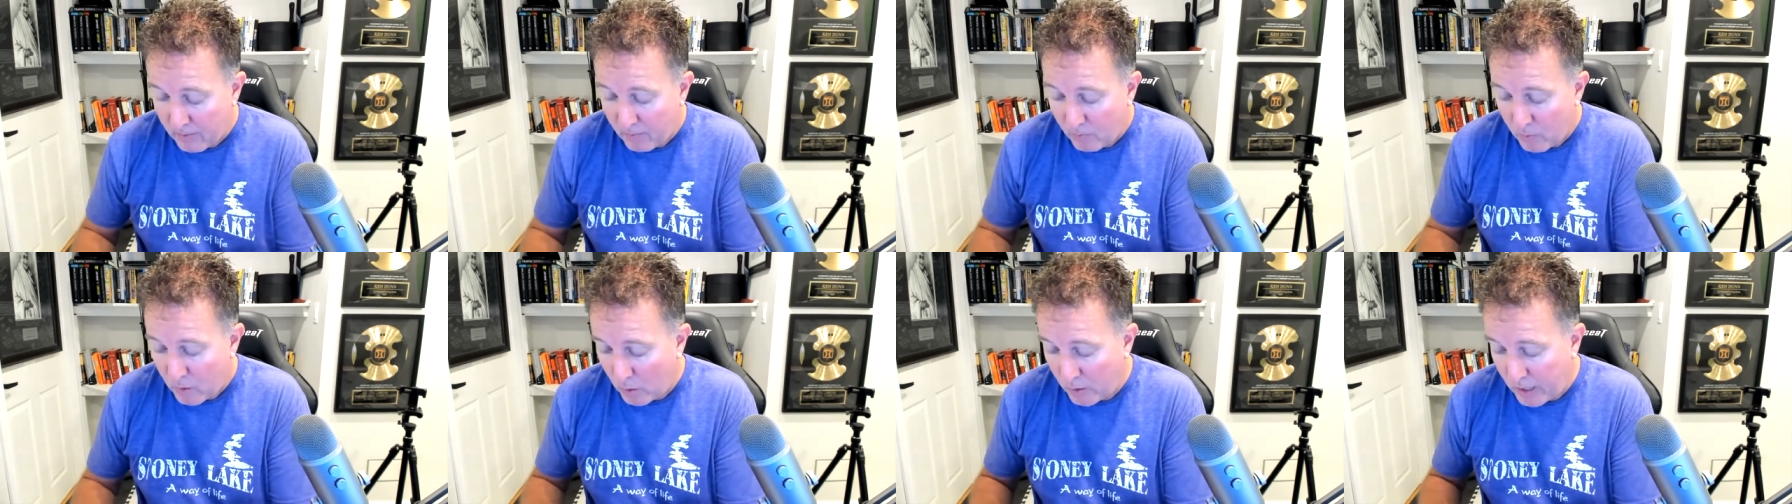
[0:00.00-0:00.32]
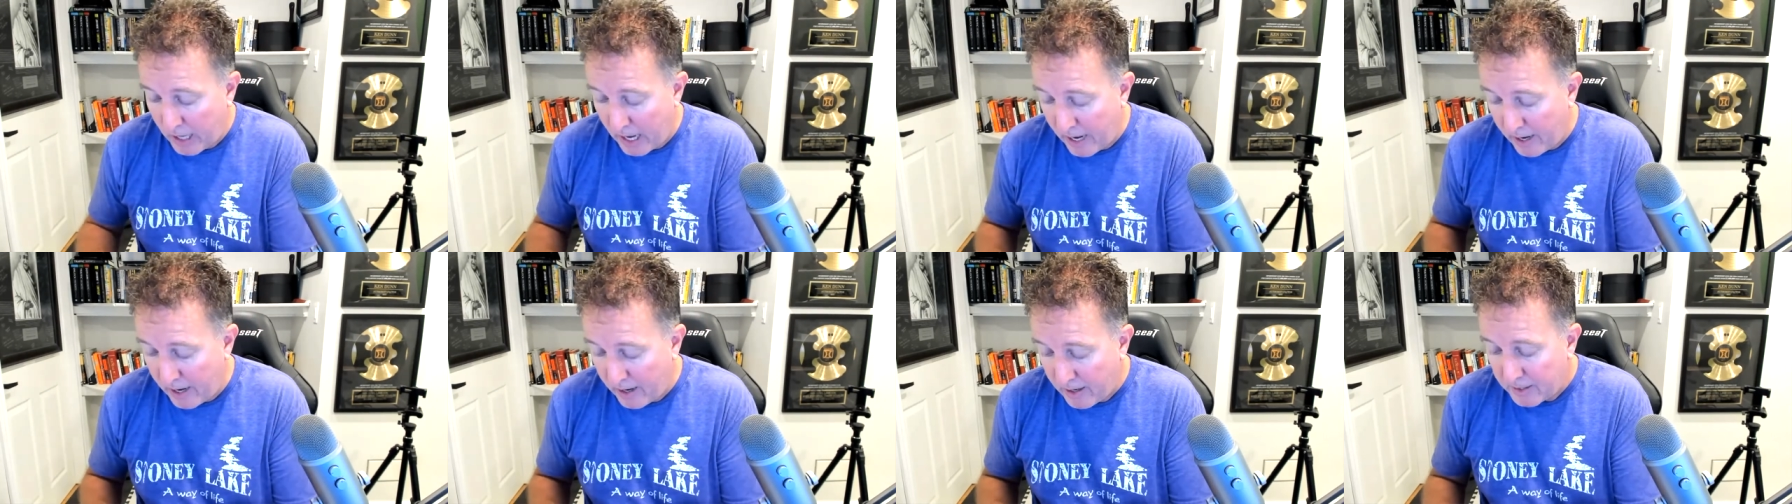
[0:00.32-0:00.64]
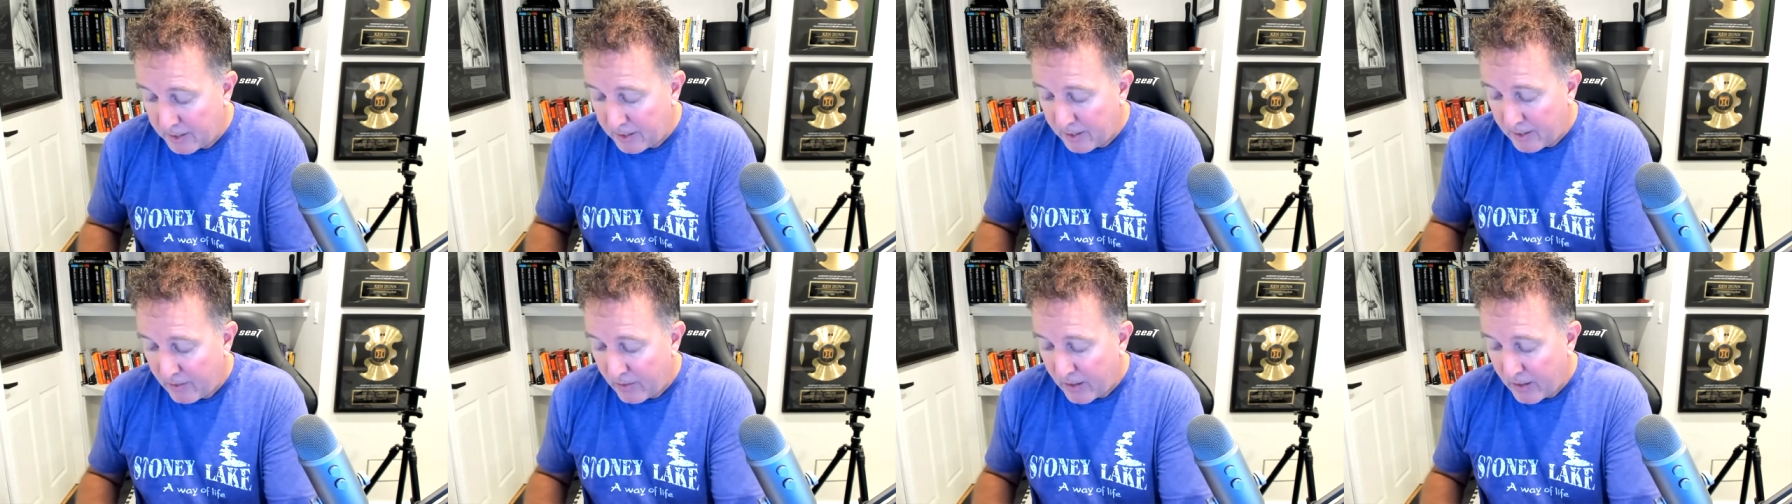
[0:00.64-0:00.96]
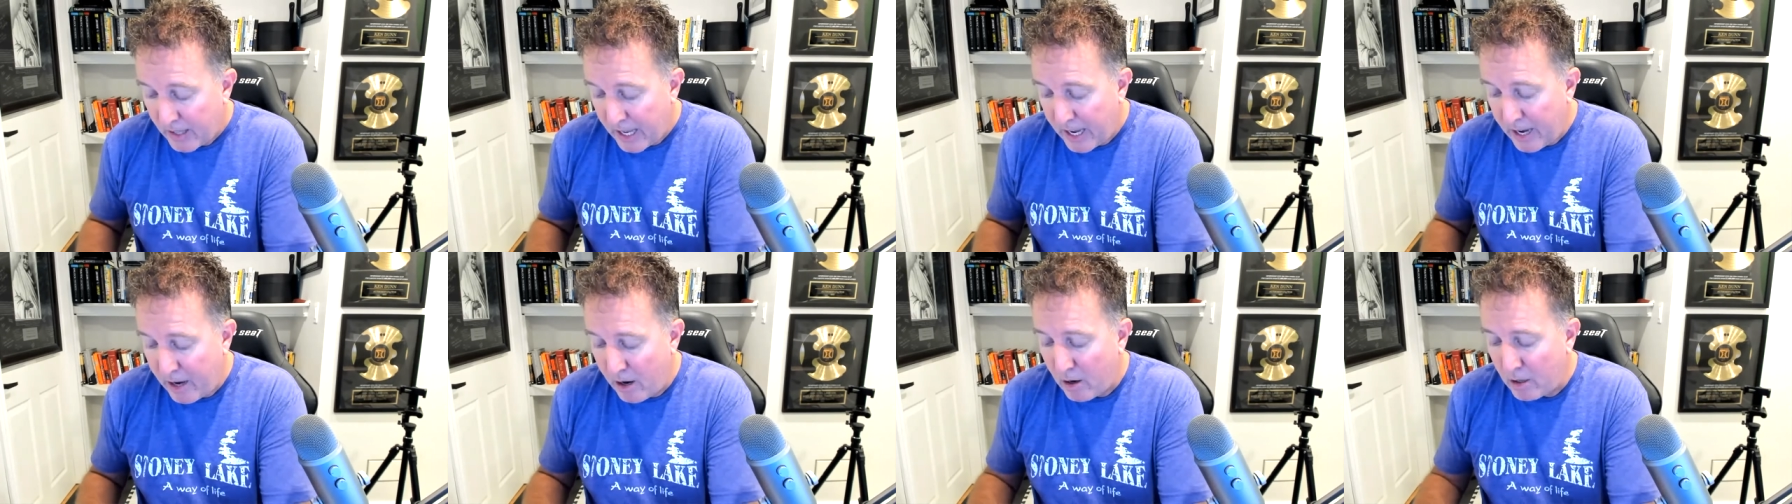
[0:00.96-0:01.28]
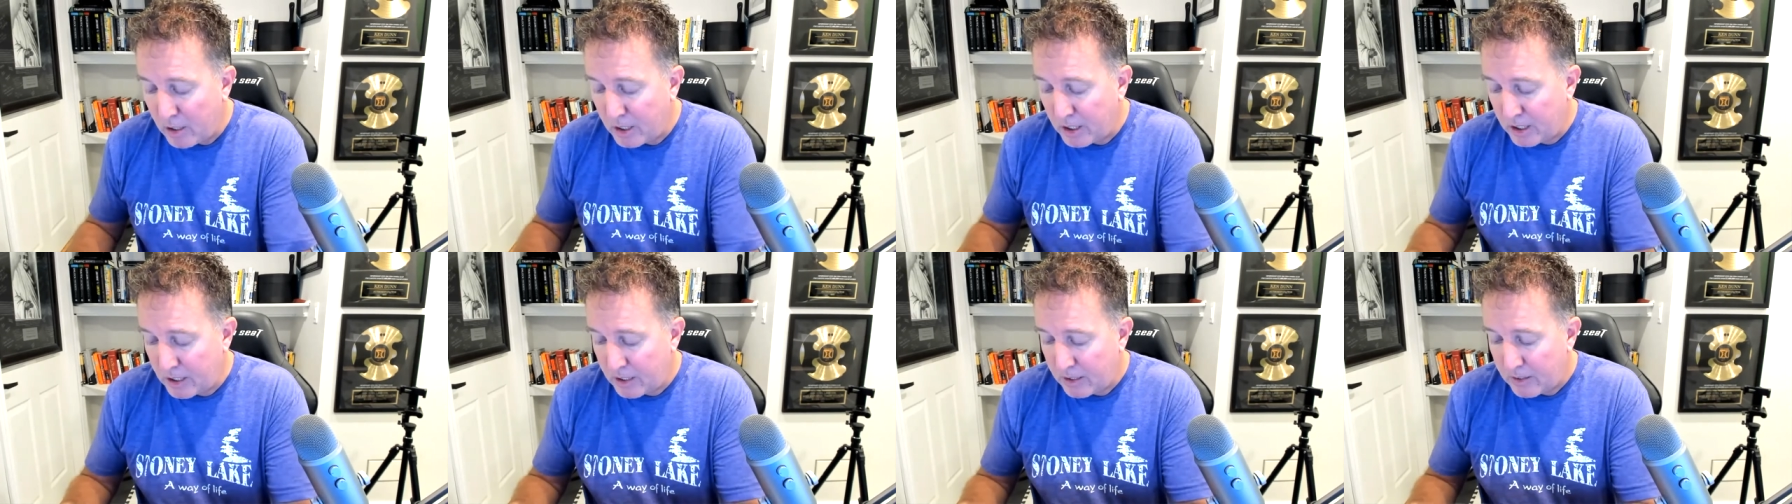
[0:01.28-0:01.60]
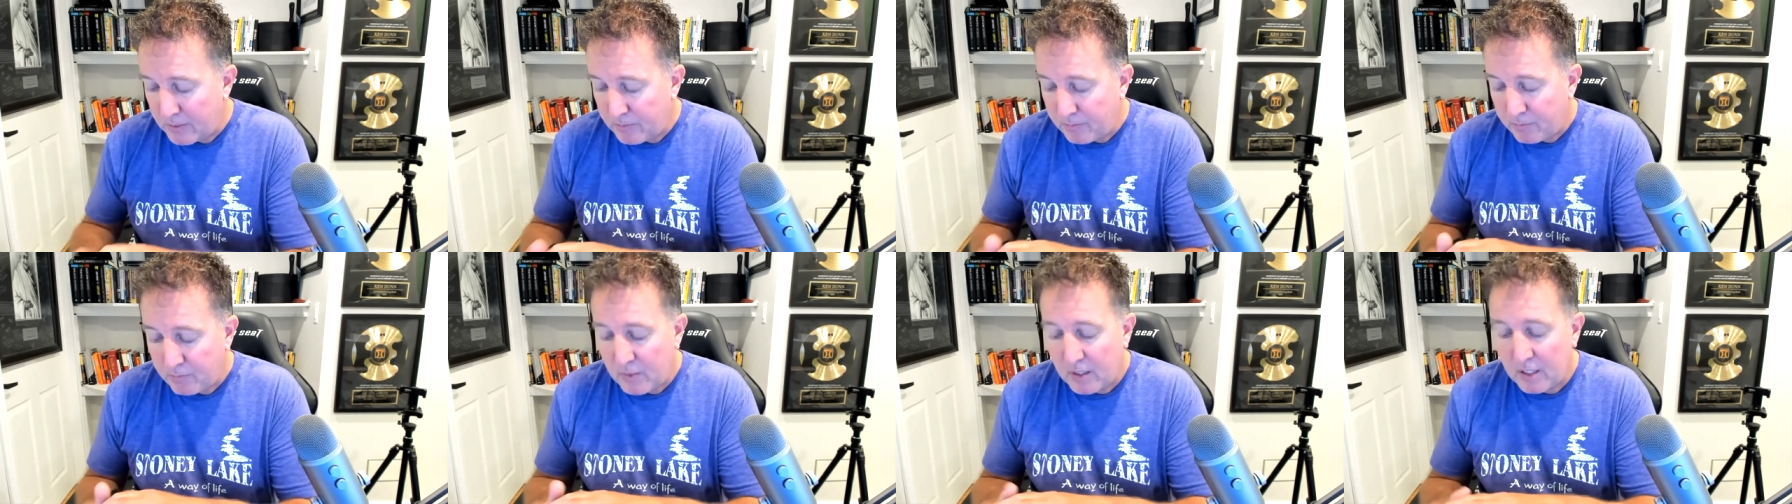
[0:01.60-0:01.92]
Okay,
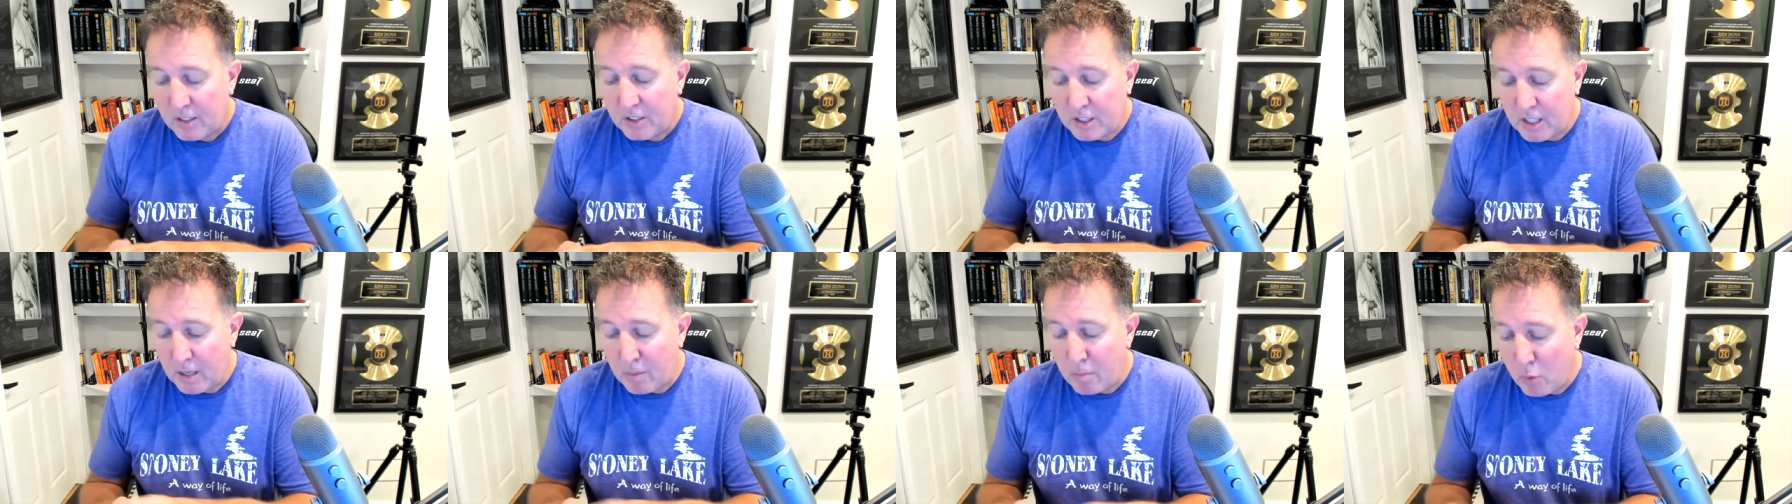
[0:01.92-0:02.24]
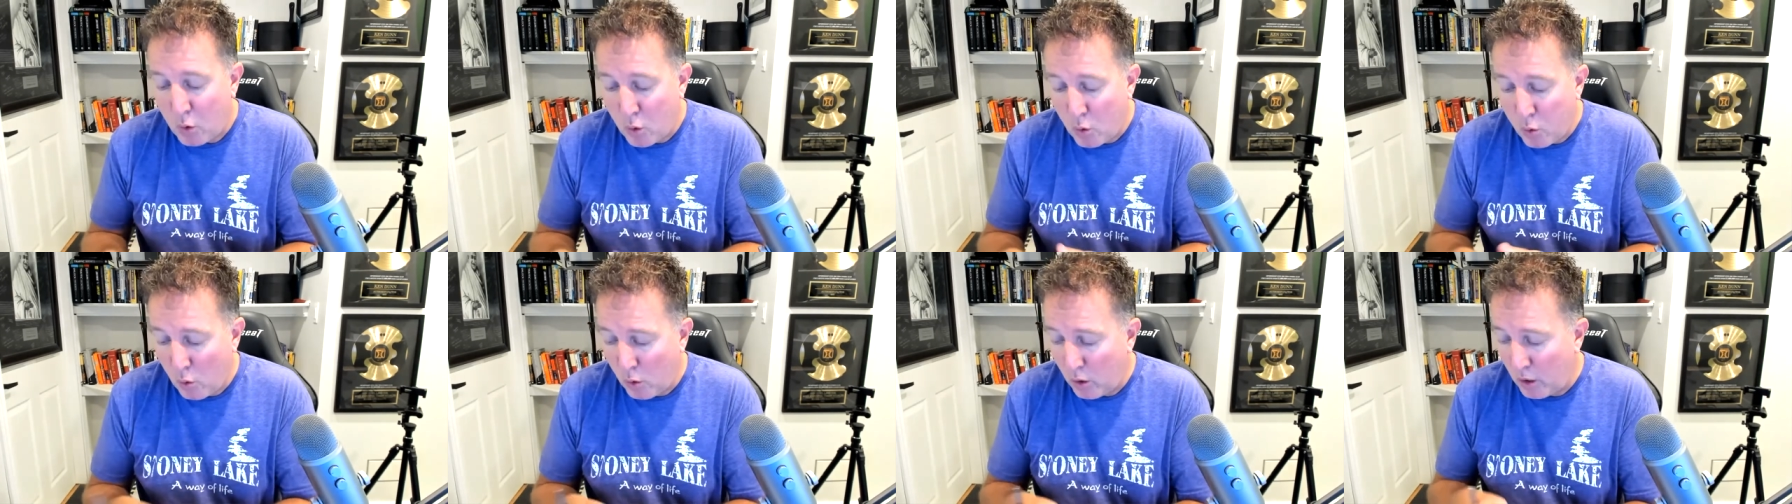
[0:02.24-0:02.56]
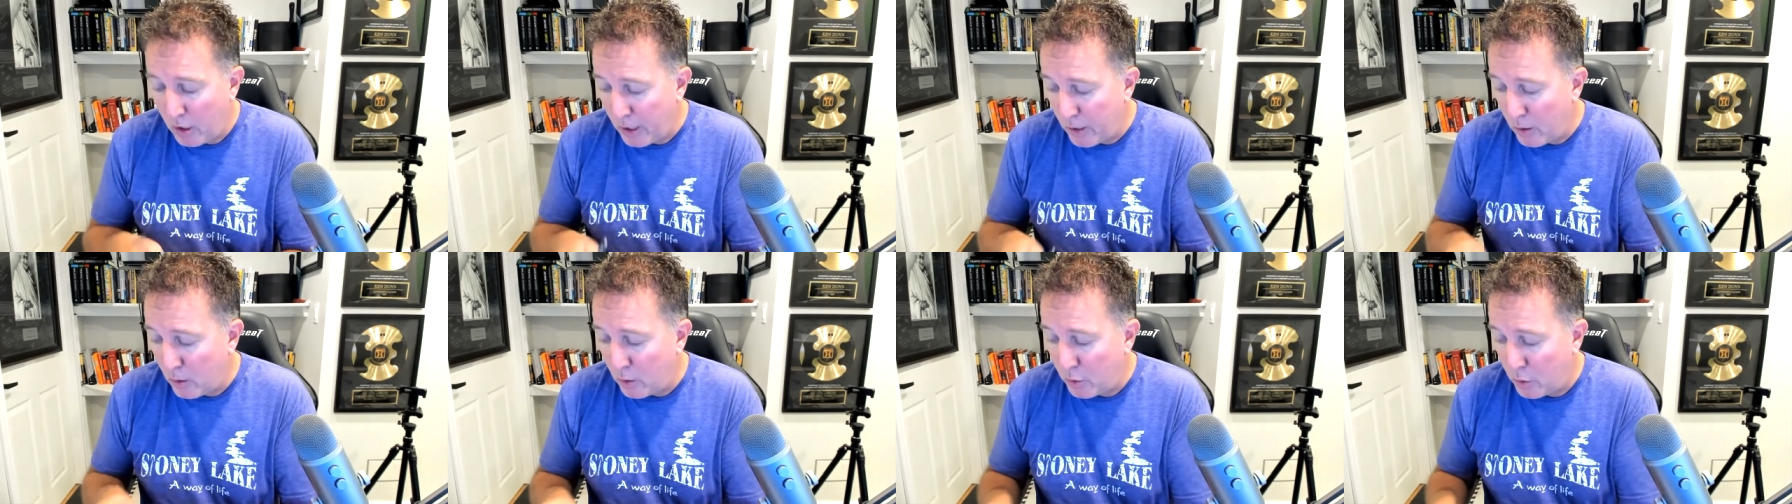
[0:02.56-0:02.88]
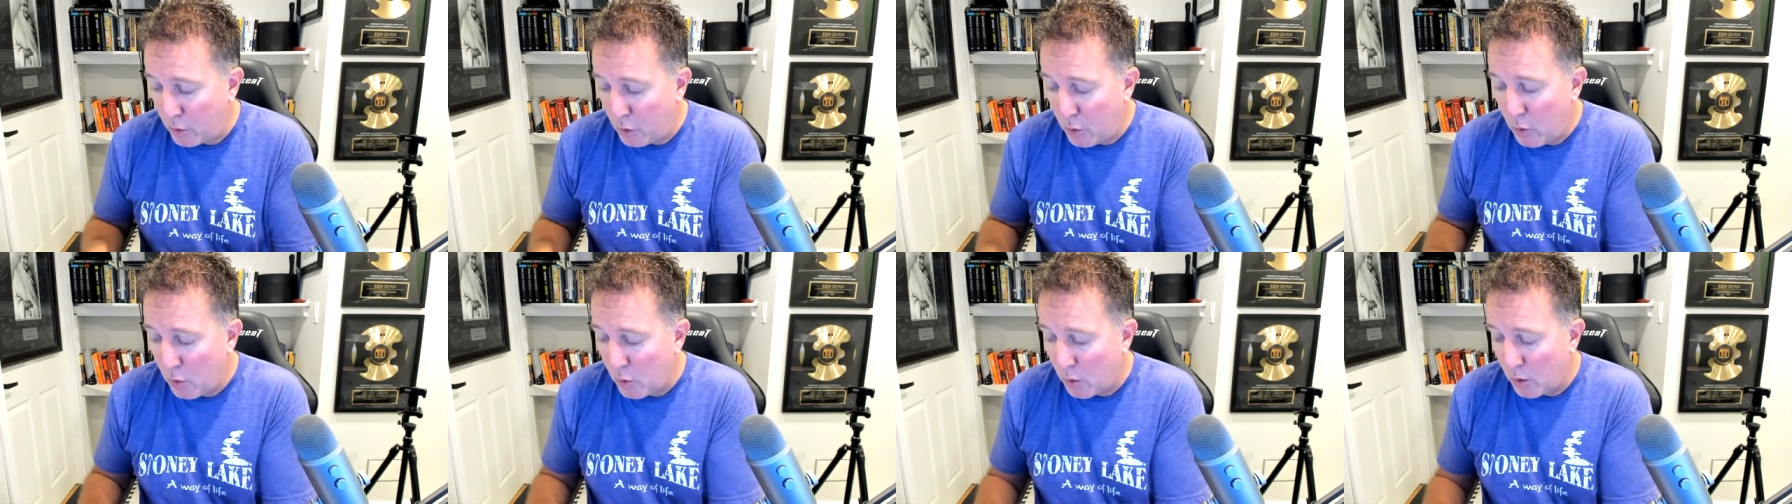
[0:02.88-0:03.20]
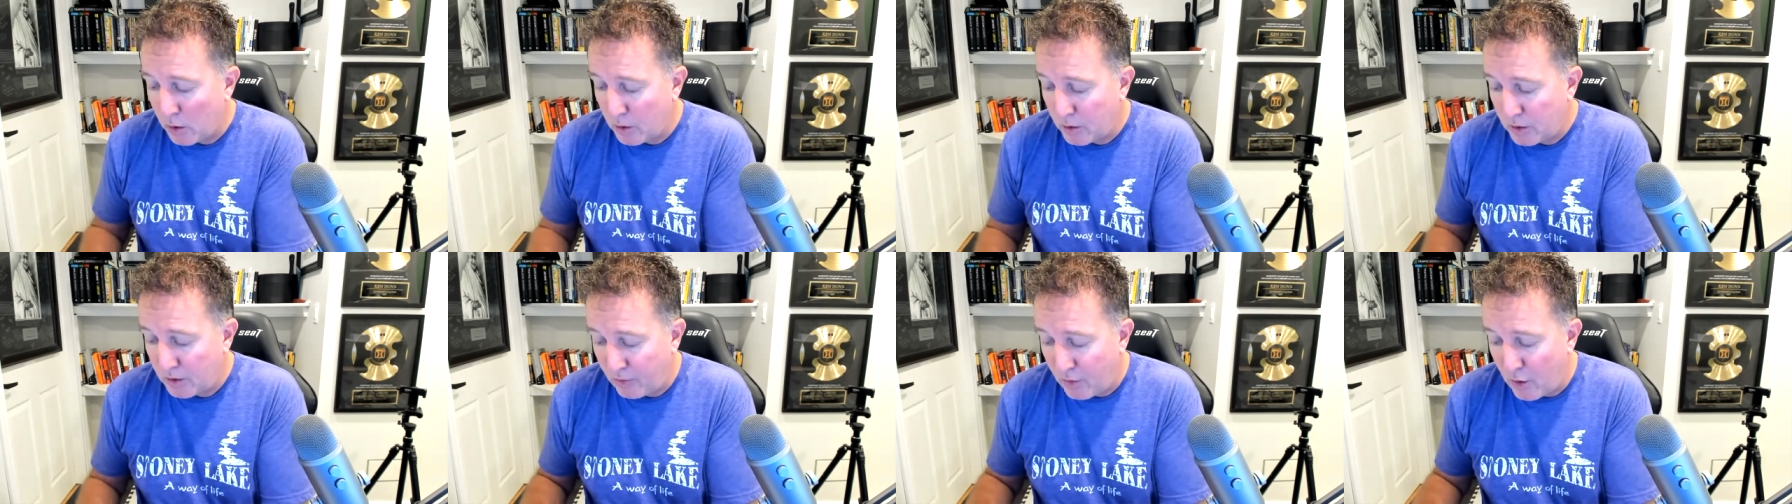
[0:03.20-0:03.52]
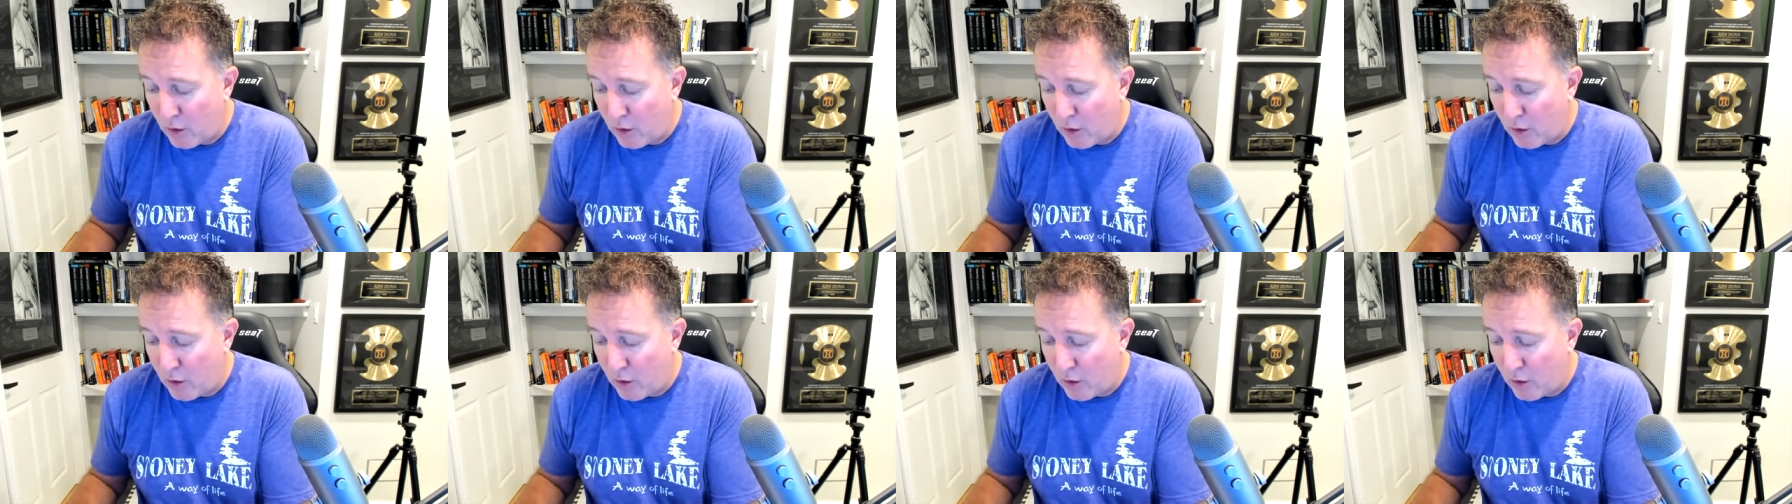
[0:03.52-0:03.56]
here's some cool little tools.